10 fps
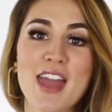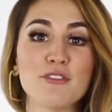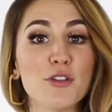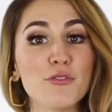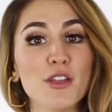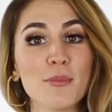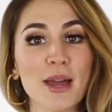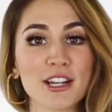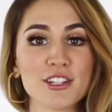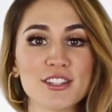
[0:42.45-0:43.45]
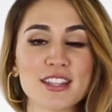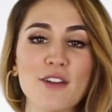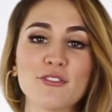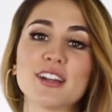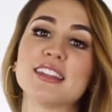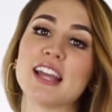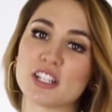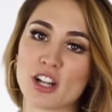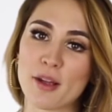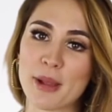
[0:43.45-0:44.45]
If you feel minor discomfort in the
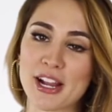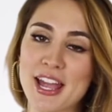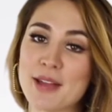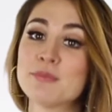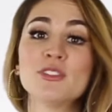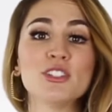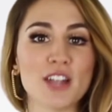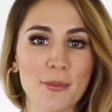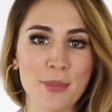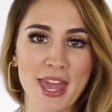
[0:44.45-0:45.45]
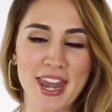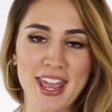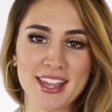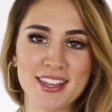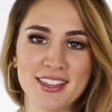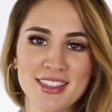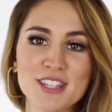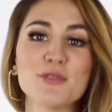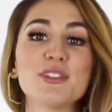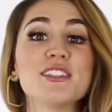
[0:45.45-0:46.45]
underarm area, do not panic.
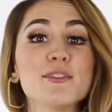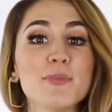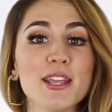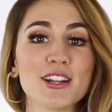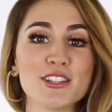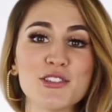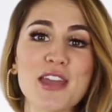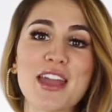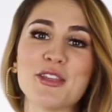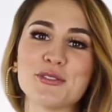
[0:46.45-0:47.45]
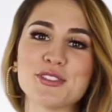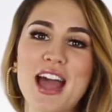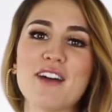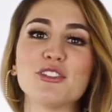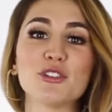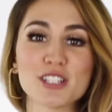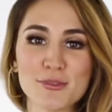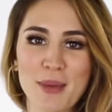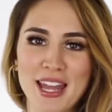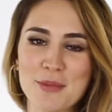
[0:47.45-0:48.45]
This will disappear as you get used to having your
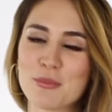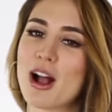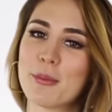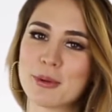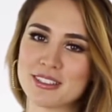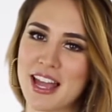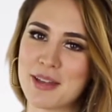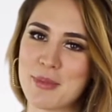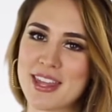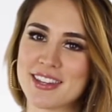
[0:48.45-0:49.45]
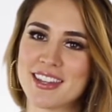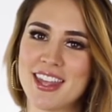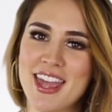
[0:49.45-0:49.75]
spine in proper alignment.